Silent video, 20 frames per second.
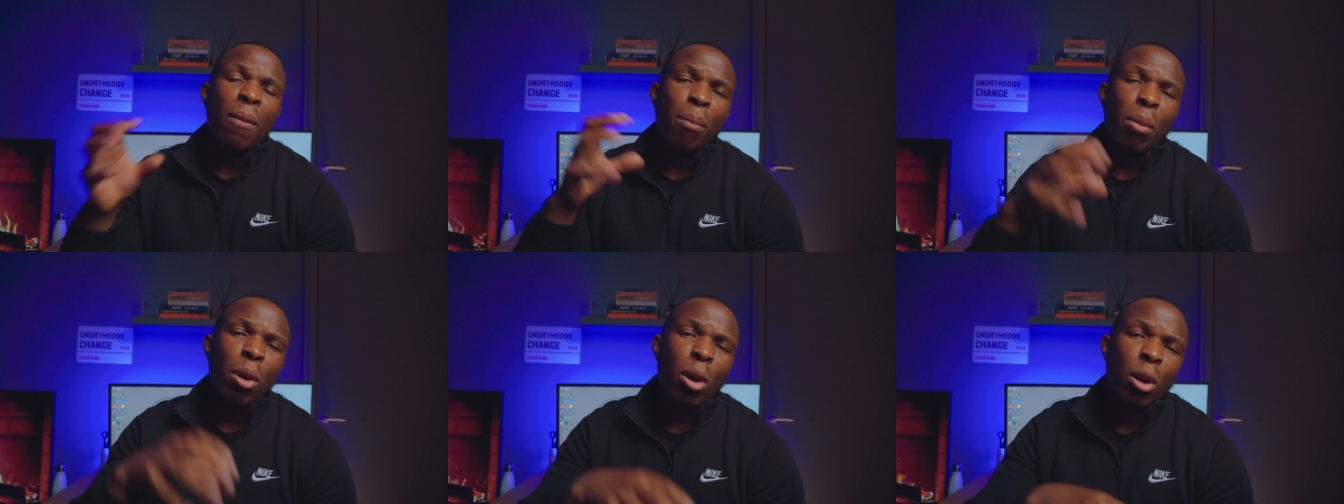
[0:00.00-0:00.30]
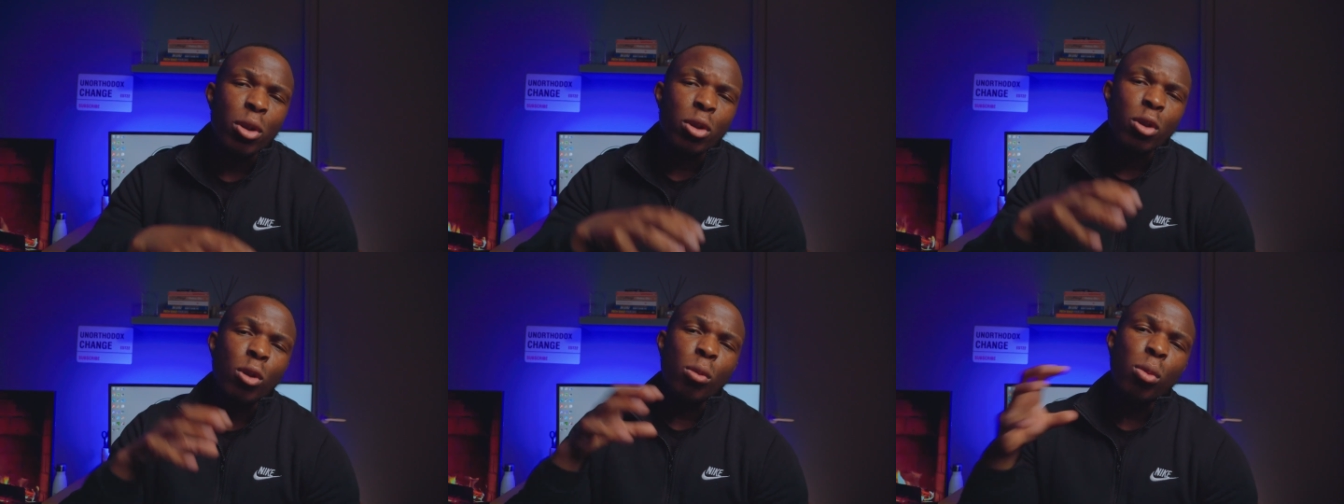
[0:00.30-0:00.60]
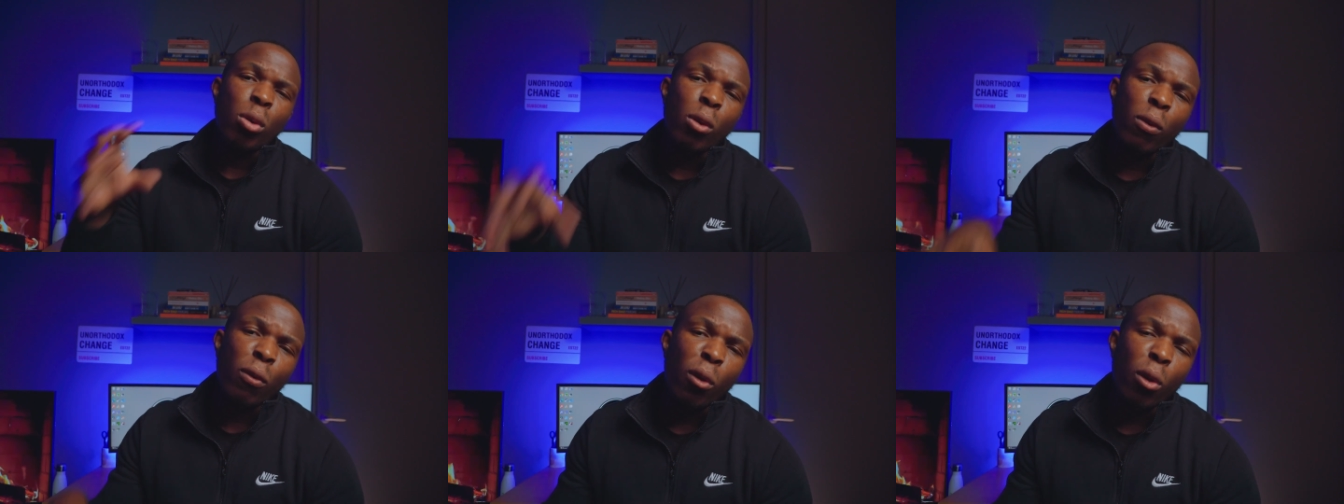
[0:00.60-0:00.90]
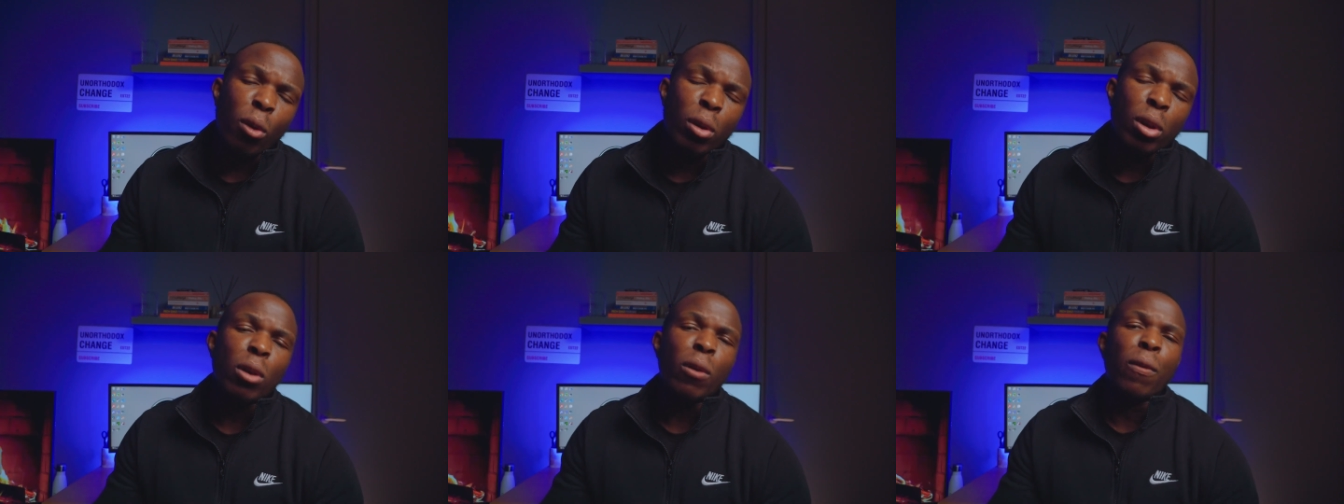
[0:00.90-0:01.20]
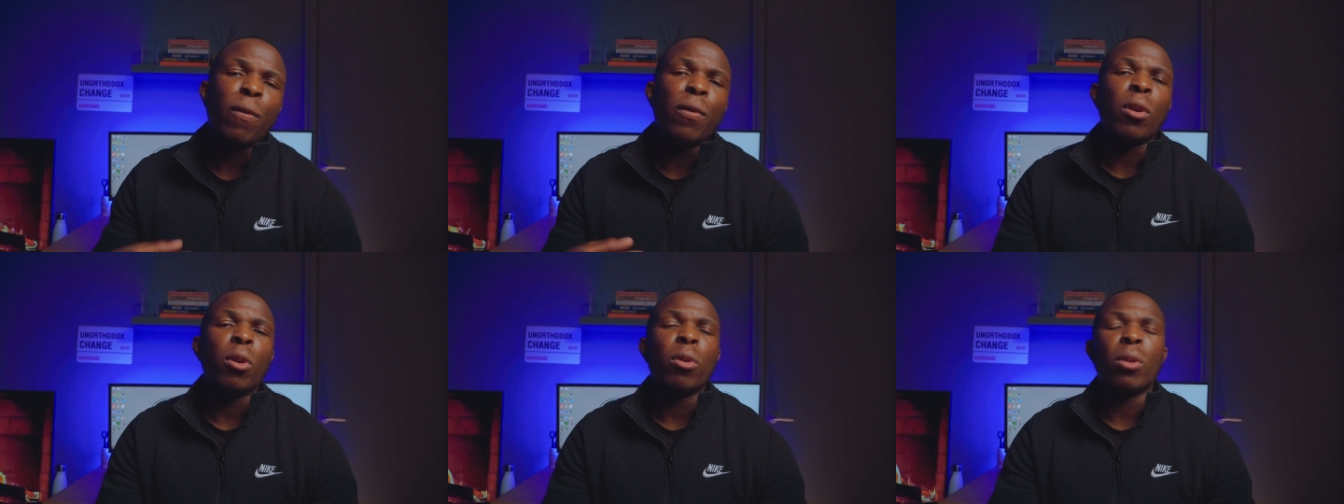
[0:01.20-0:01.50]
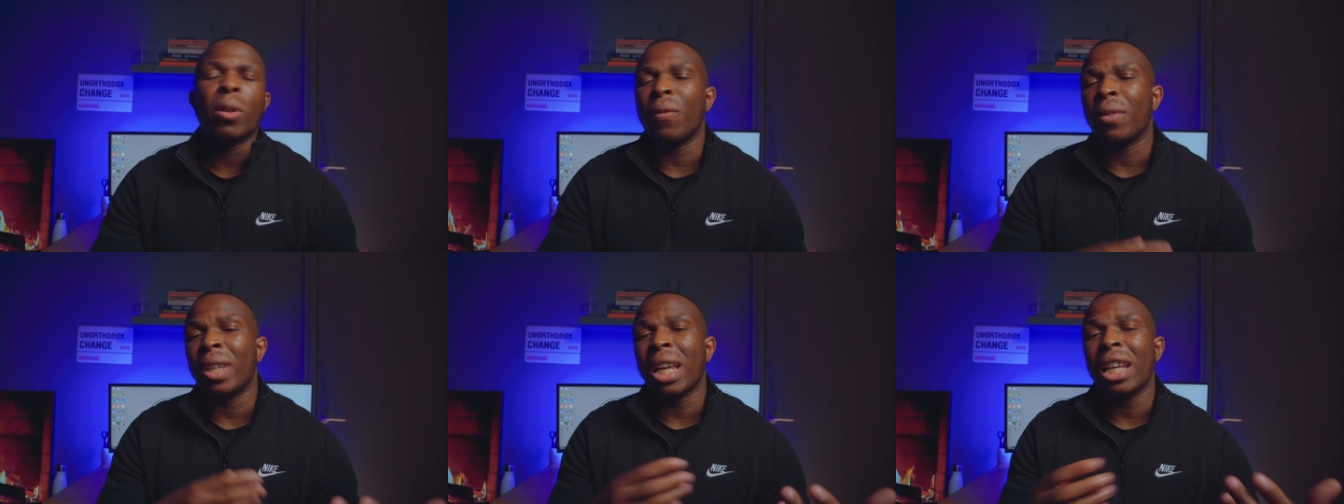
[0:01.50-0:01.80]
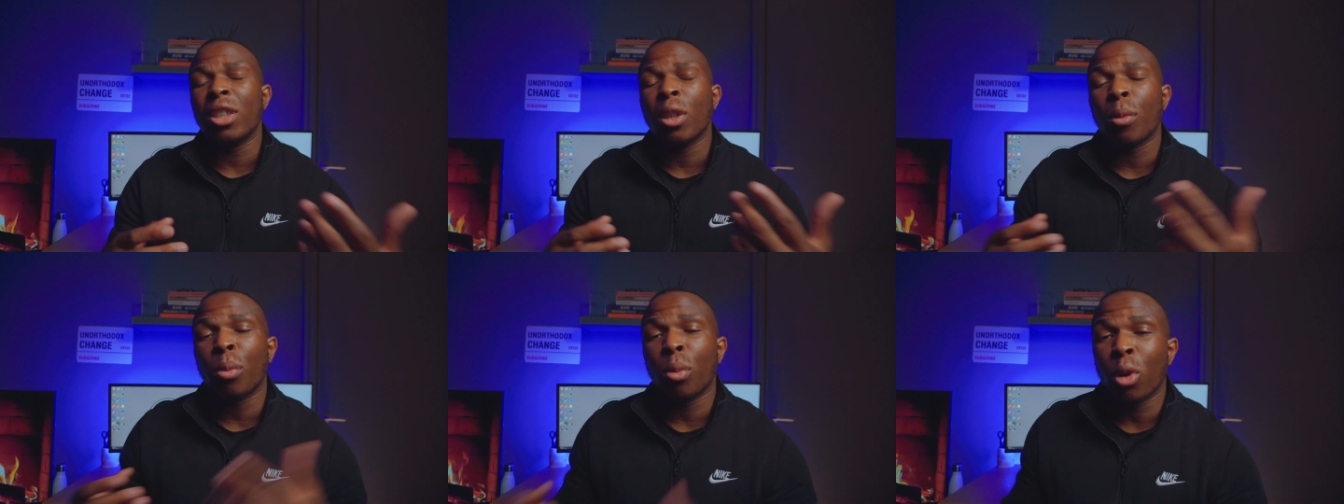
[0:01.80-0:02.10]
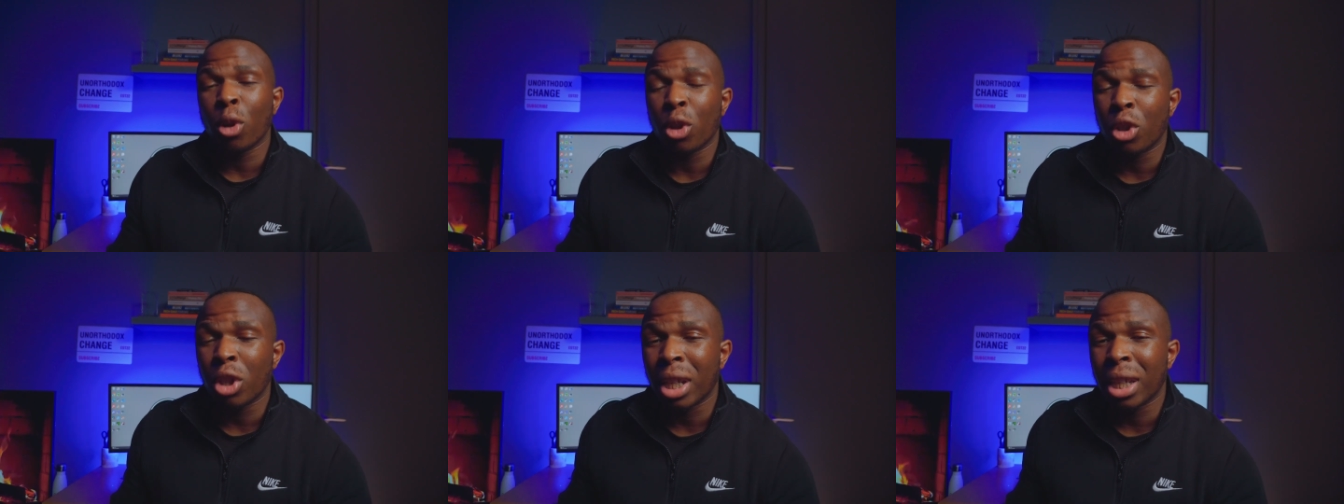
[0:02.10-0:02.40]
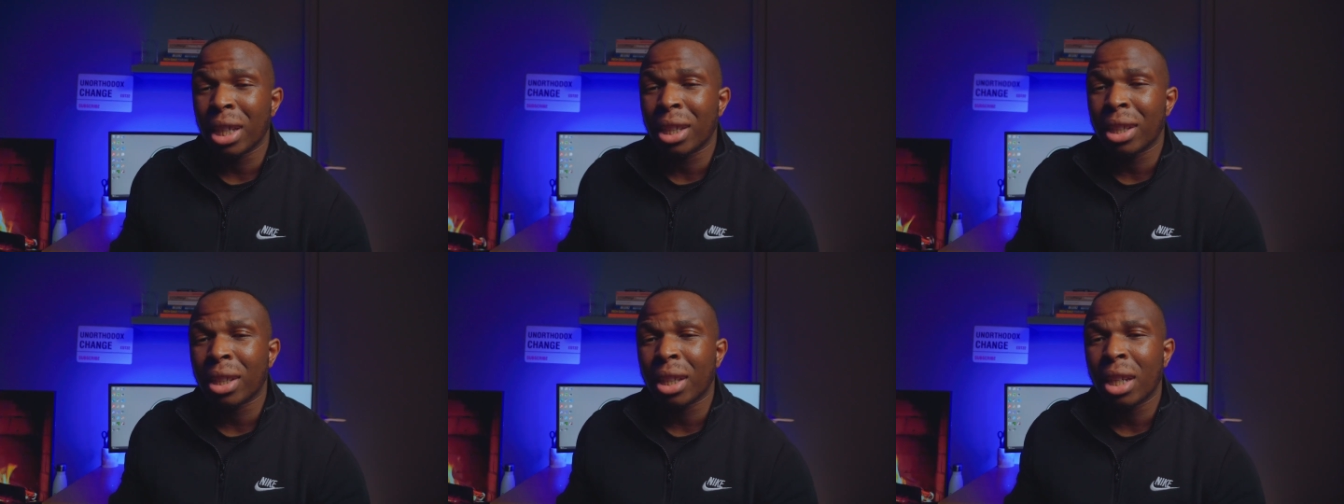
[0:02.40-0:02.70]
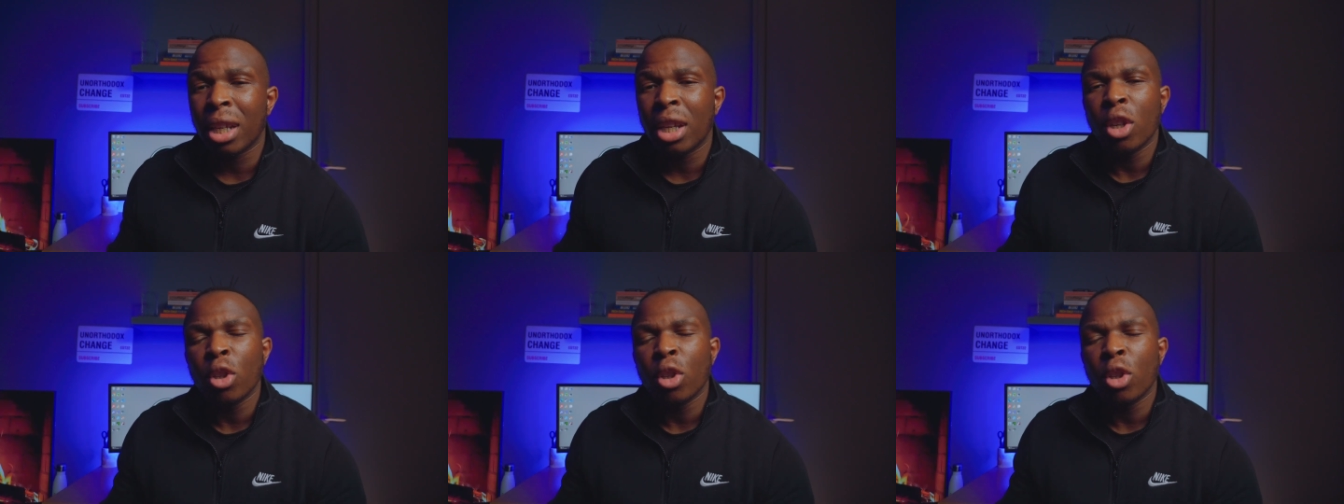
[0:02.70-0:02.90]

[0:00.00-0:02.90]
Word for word: personal portfolio filled with data projects